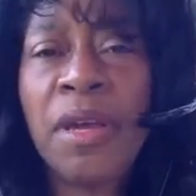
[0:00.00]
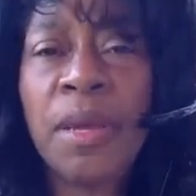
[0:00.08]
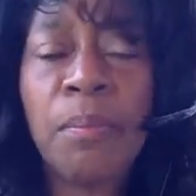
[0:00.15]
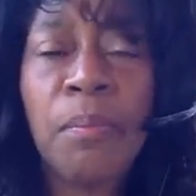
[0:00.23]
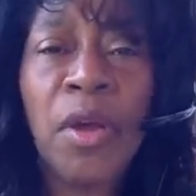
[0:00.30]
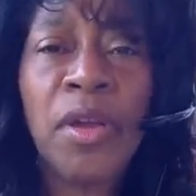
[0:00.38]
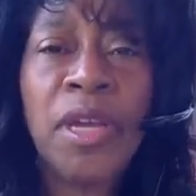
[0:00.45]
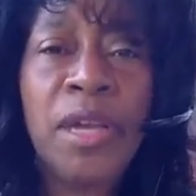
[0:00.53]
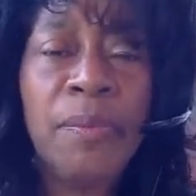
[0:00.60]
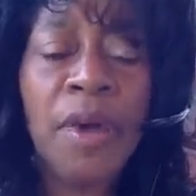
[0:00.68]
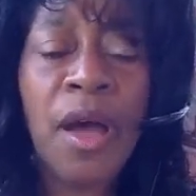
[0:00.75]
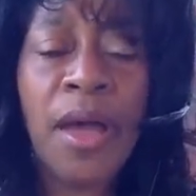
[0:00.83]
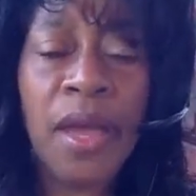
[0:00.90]
monkey
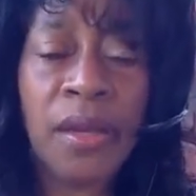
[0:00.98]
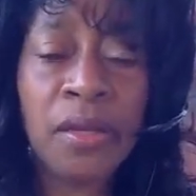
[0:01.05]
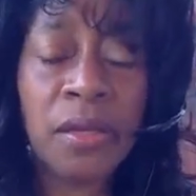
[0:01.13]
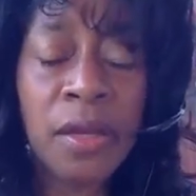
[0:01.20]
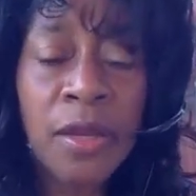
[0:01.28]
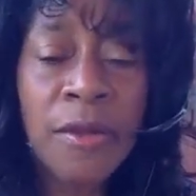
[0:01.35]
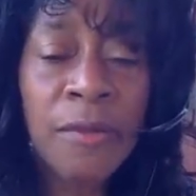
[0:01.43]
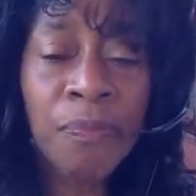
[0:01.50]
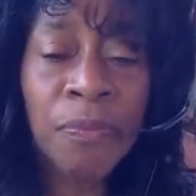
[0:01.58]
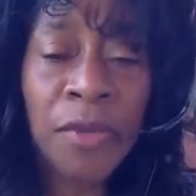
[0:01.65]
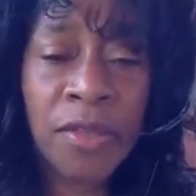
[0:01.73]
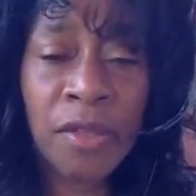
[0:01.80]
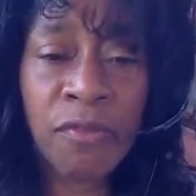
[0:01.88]
mind
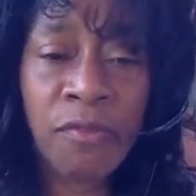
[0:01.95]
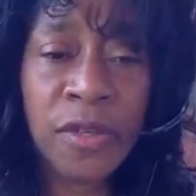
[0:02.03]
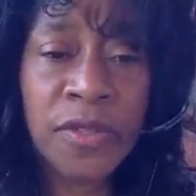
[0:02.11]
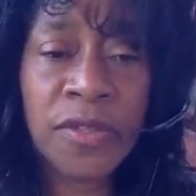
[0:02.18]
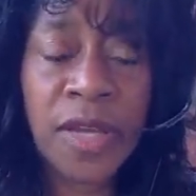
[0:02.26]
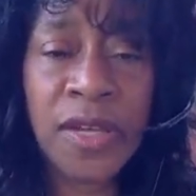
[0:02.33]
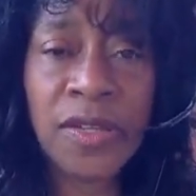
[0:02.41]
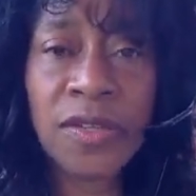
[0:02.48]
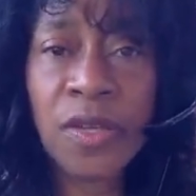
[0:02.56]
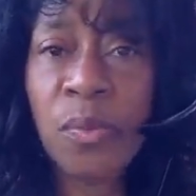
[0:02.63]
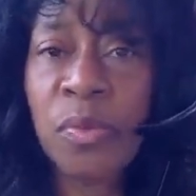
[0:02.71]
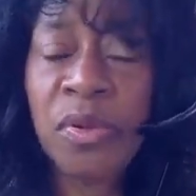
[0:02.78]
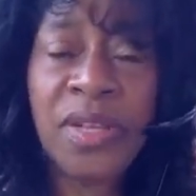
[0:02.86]
that feels like it's
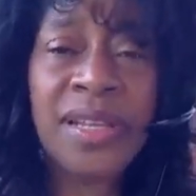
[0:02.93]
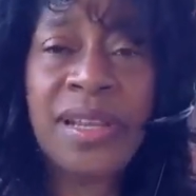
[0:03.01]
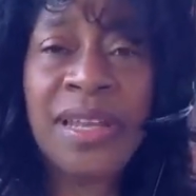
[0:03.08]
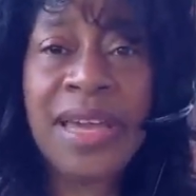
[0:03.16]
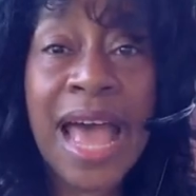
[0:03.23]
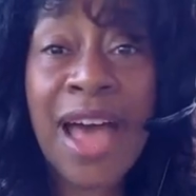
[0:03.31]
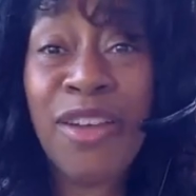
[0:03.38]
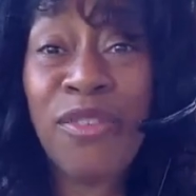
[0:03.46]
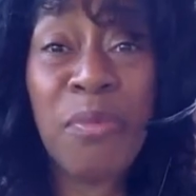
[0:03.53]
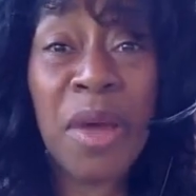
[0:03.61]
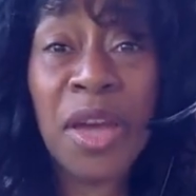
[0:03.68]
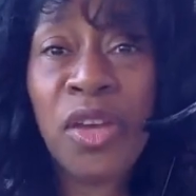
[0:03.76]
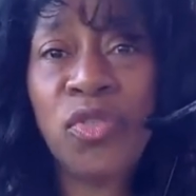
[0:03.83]
completely out of
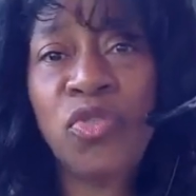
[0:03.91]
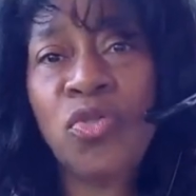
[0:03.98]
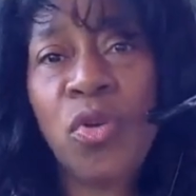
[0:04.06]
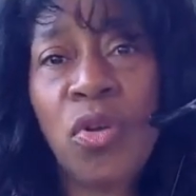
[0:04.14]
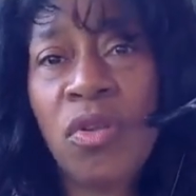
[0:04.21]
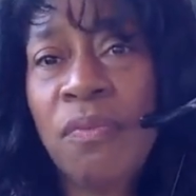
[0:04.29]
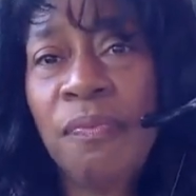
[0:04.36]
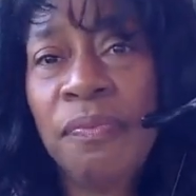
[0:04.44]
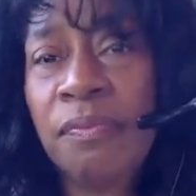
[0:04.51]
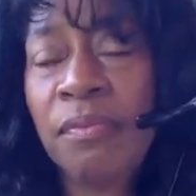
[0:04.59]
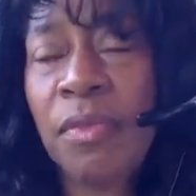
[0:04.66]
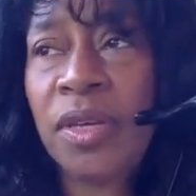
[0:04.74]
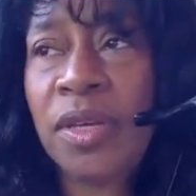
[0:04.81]
my control.
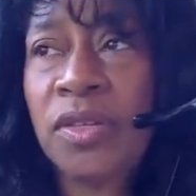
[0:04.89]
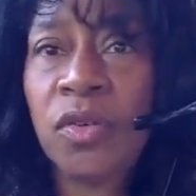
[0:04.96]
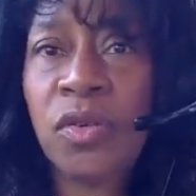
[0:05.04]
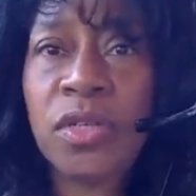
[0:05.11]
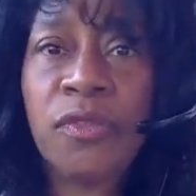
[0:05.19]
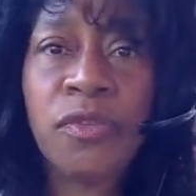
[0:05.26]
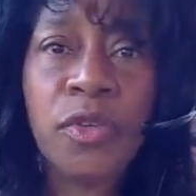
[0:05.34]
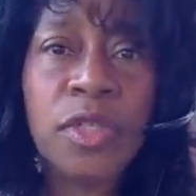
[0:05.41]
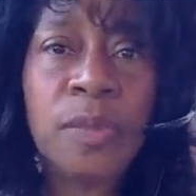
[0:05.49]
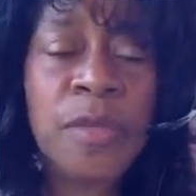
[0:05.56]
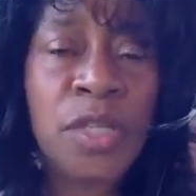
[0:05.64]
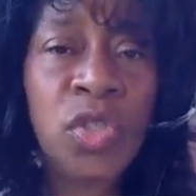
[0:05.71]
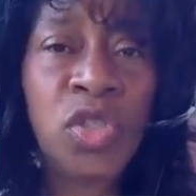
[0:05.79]
Monkeys are a different
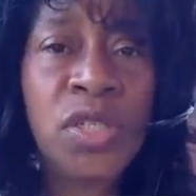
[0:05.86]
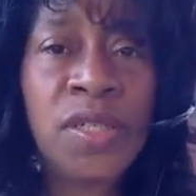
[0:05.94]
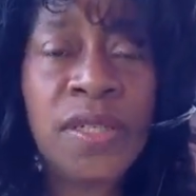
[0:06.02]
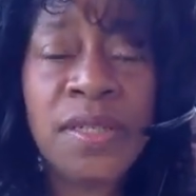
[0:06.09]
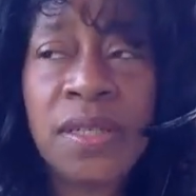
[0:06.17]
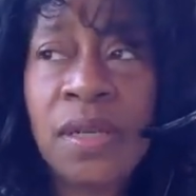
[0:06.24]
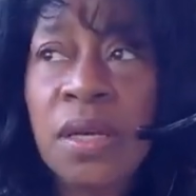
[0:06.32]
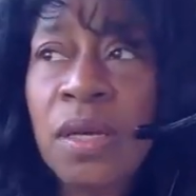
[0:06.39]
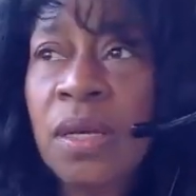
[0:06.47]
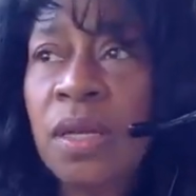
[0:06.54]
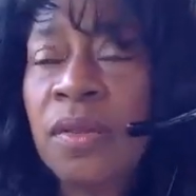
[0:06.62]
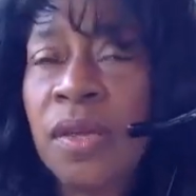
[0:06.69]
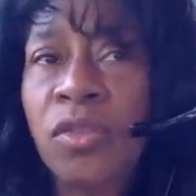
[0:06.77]
species.
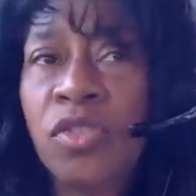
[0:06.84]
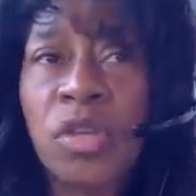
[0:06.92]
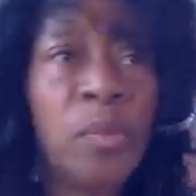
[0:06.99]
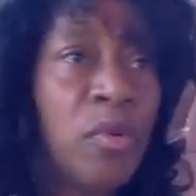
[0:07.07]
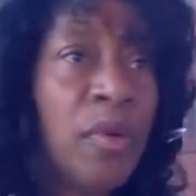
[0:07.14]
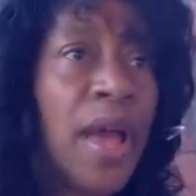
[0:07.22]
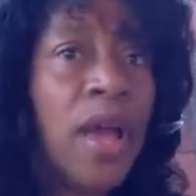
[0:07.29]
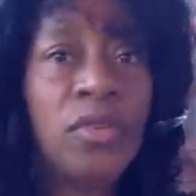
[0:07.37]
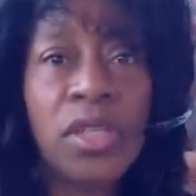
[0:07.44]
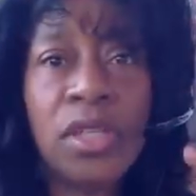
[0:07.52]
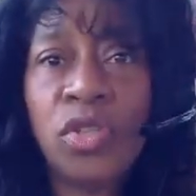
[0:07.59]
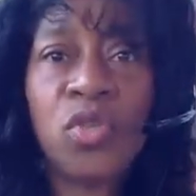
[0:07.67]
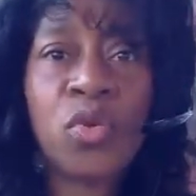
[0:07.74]
They jump
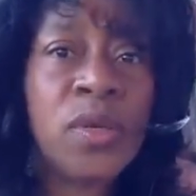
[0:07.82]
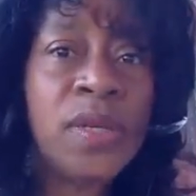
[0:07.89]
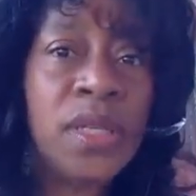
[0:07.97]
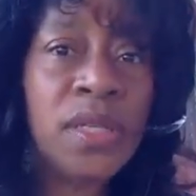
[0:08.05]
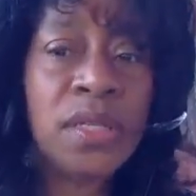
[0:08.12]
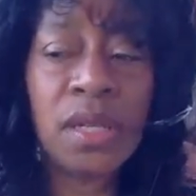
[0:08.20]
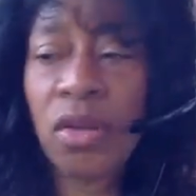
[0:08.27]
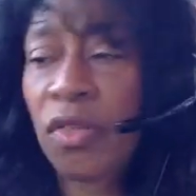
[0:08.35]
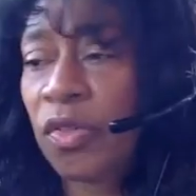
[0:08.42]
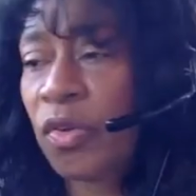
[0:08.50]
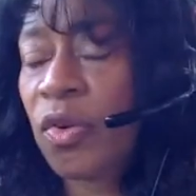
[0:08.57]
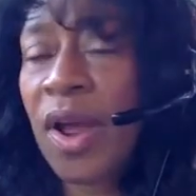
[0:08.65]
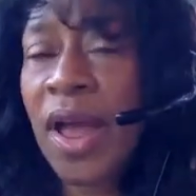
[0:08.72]
around in trees and on
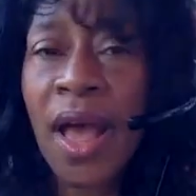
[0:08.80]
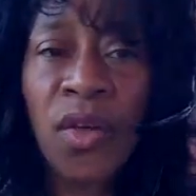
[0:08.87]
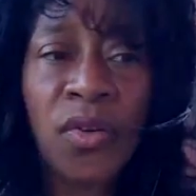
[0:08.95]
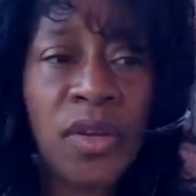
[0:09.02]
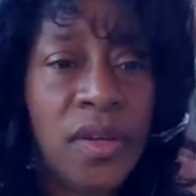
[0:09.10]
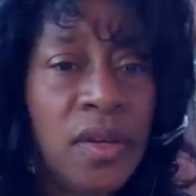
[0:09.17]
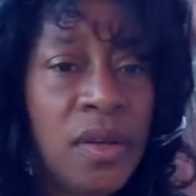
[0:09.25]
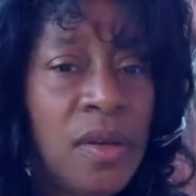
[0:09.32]
the ground, and